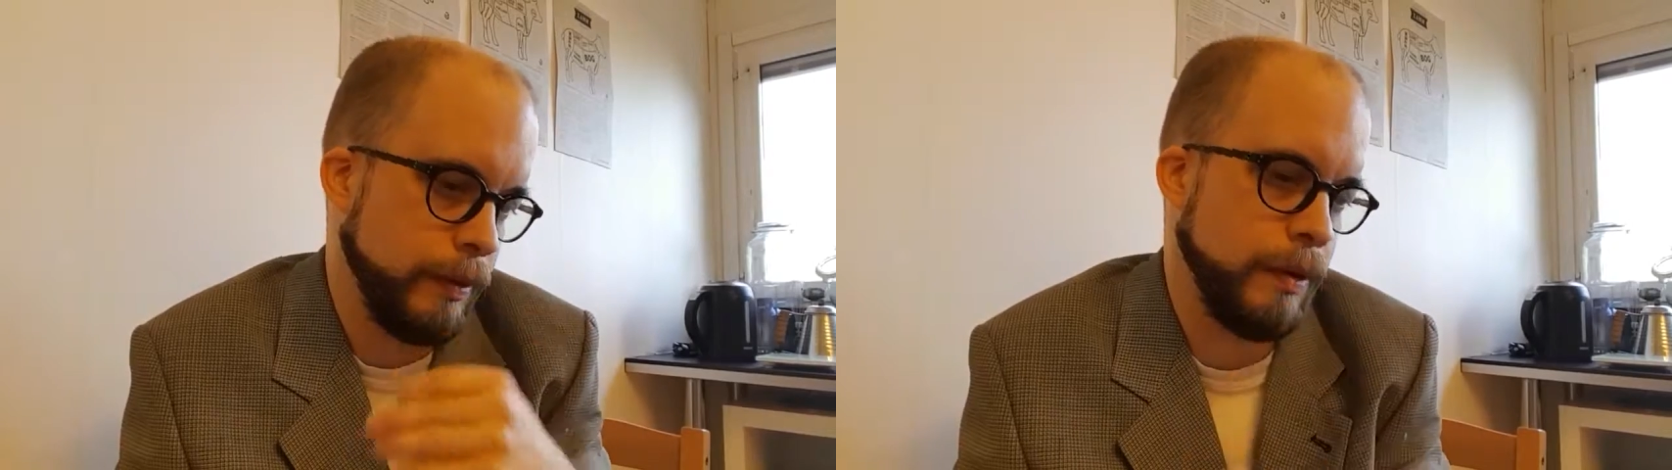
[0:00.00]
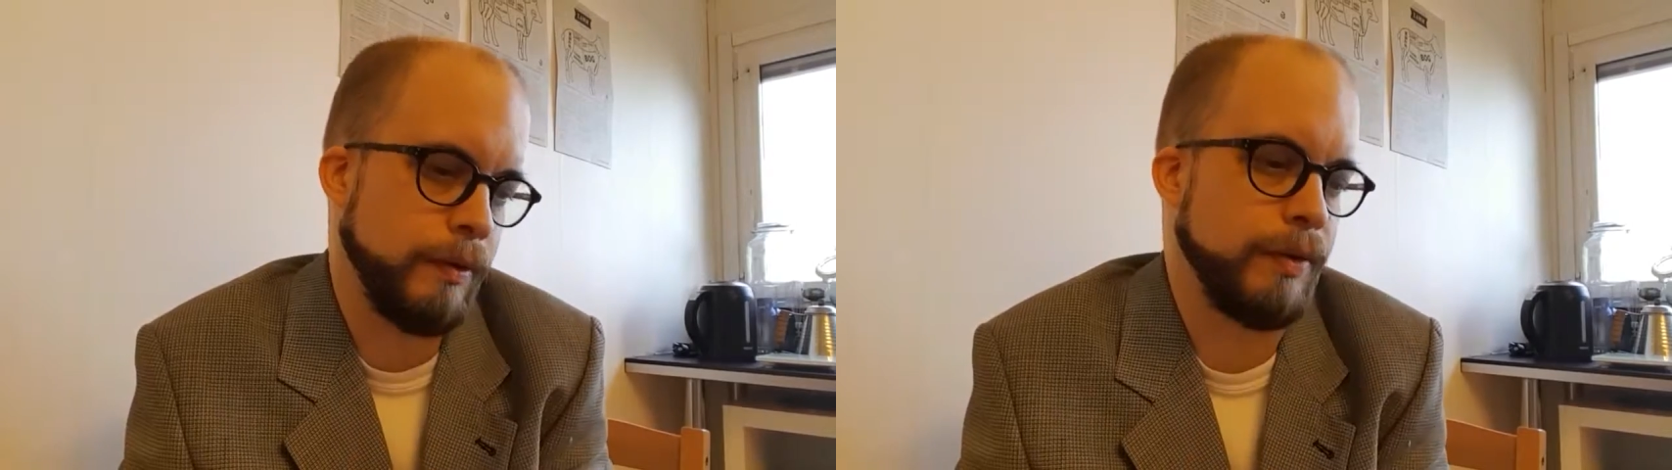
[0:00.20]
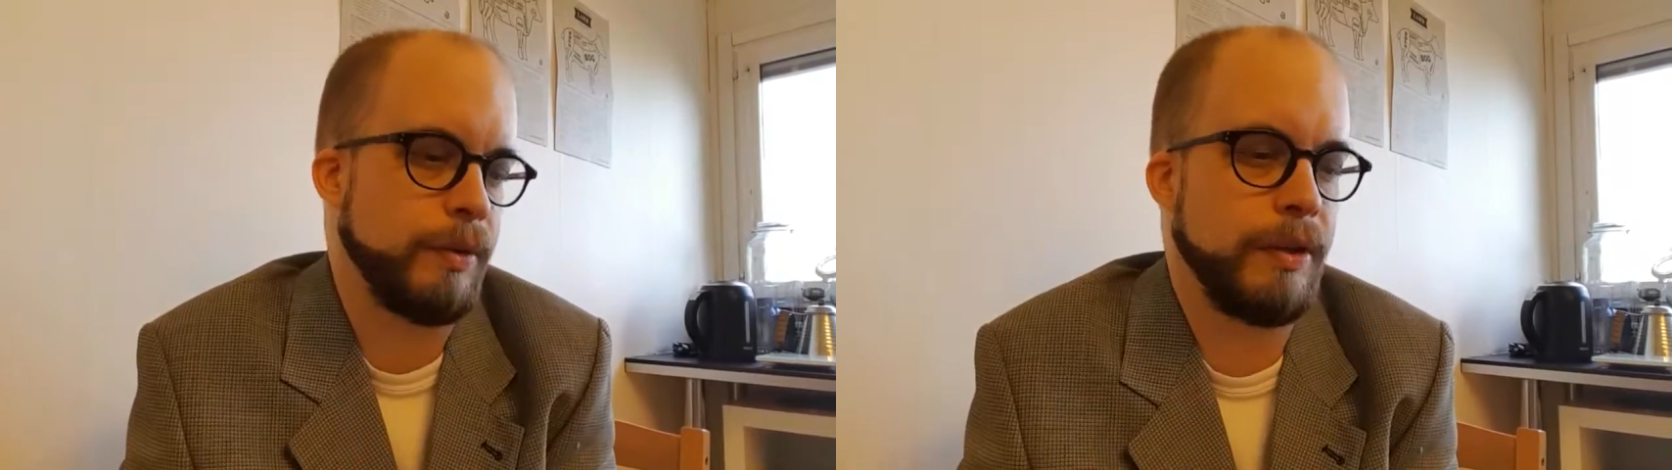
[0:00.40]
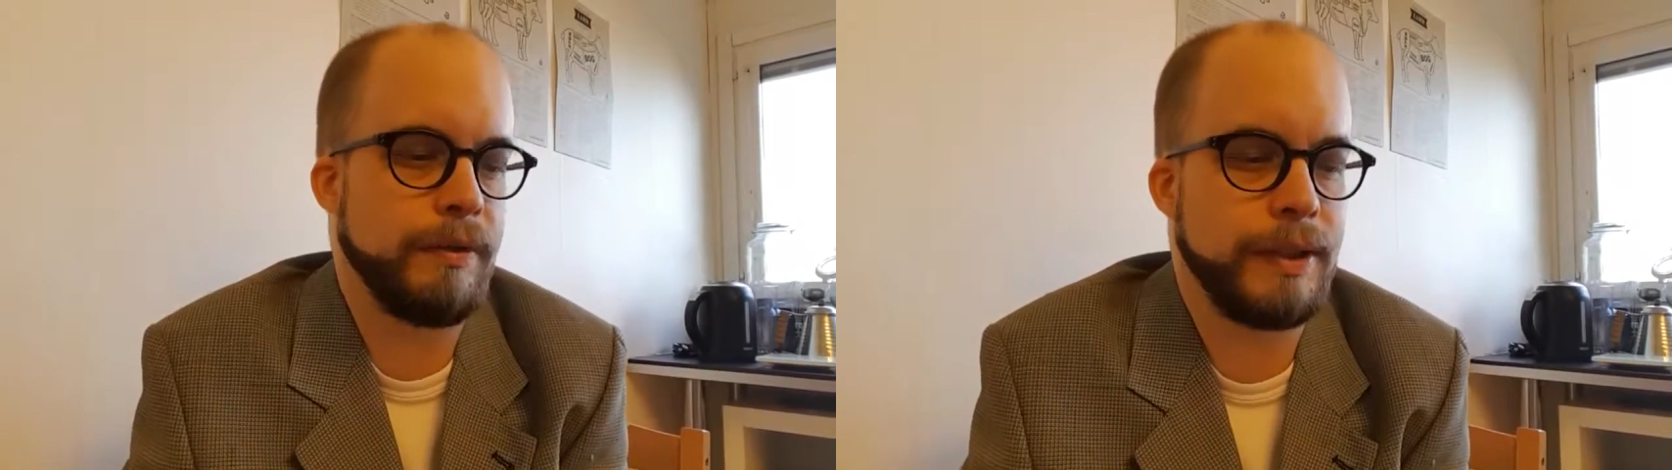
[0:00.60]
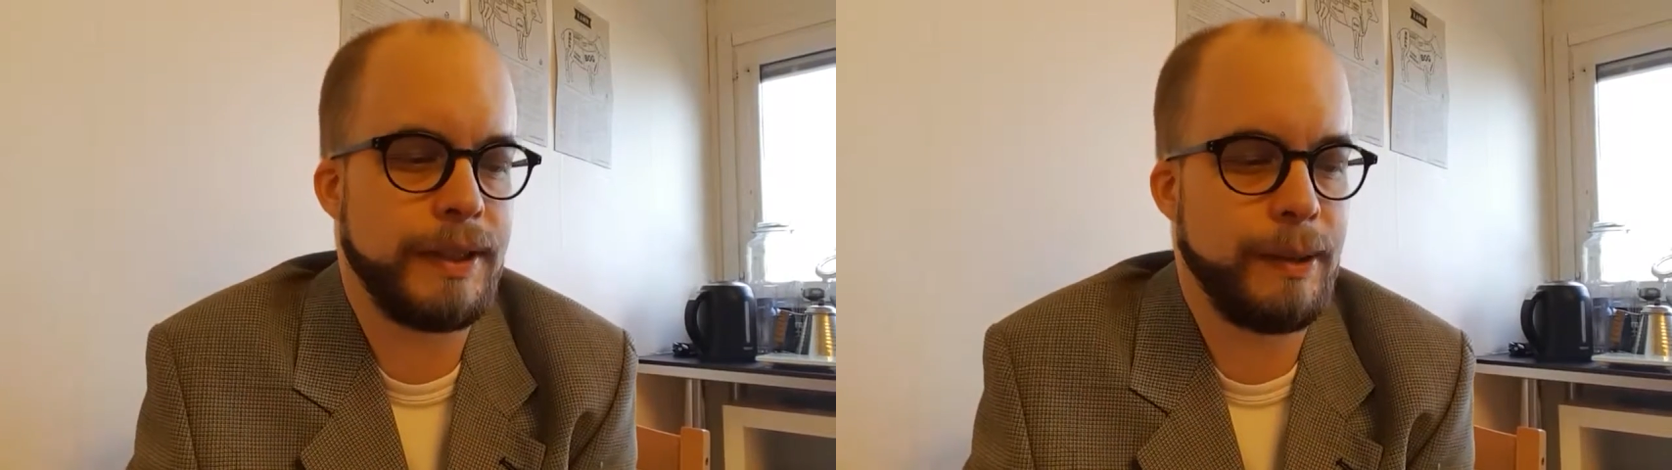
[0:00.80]
all through
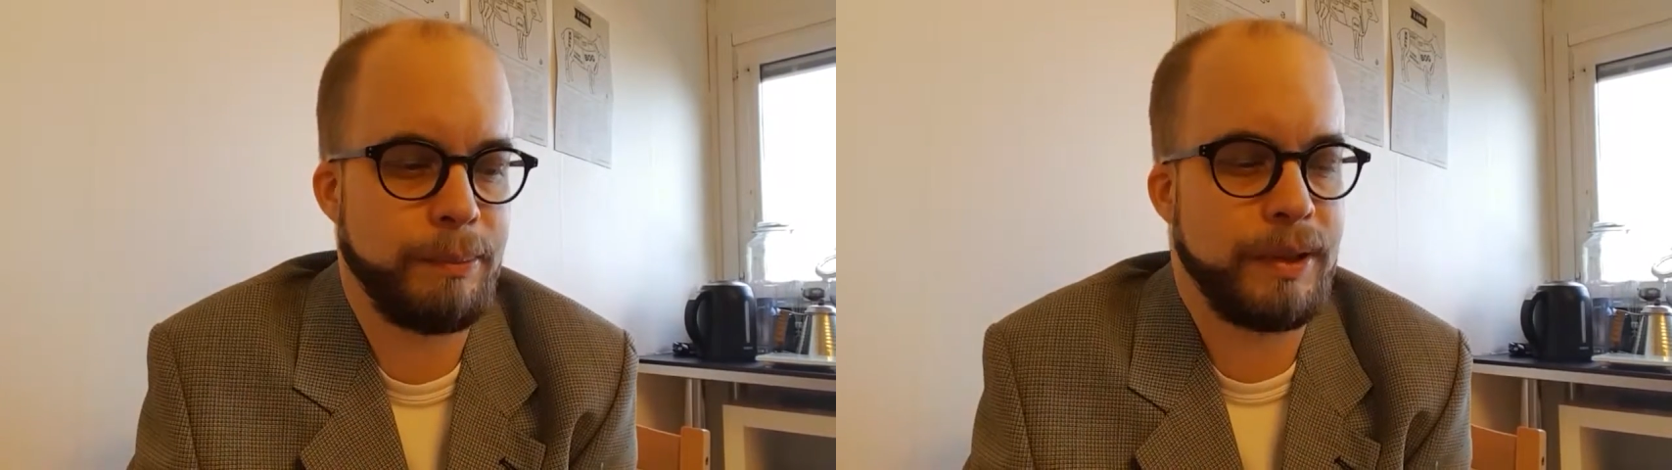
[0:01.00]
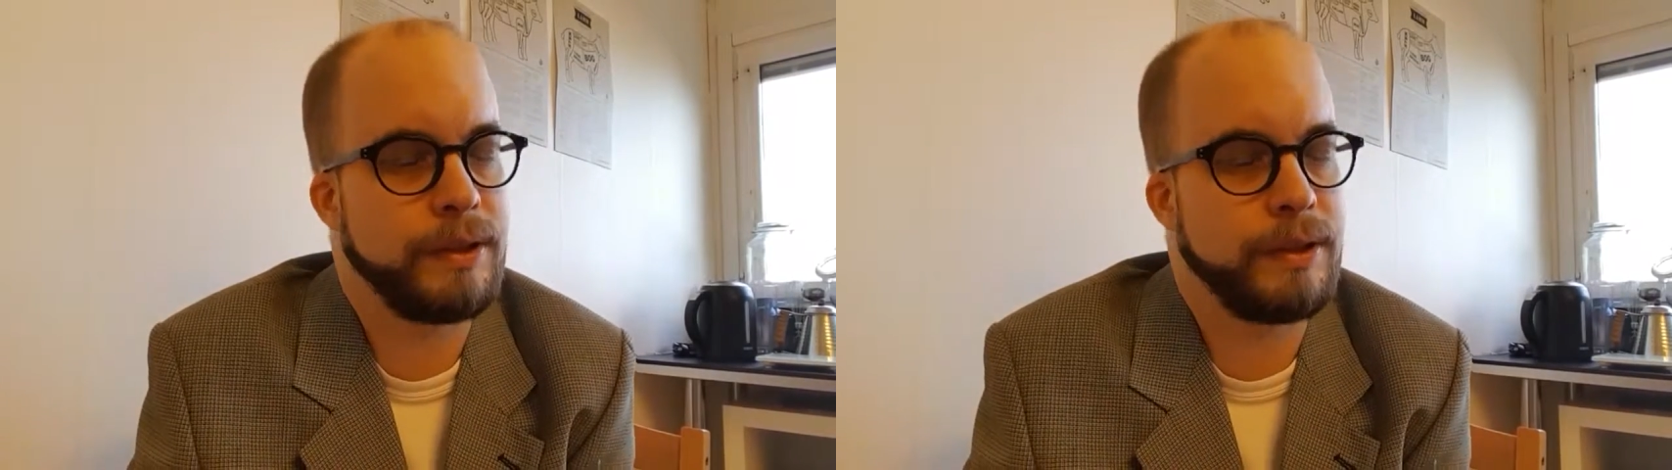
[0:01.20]
every sip,